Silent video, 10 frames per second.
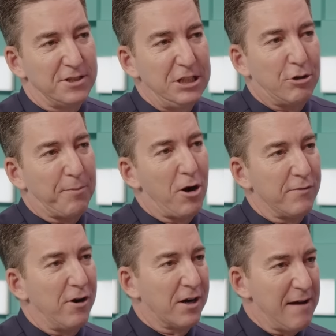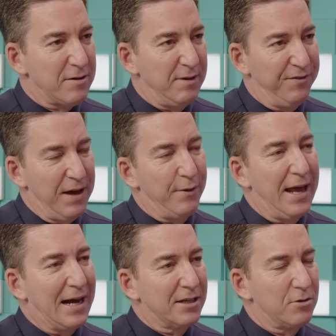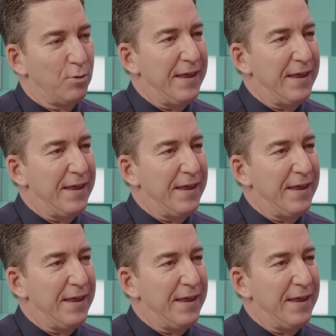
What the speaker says: secret part of our government that would act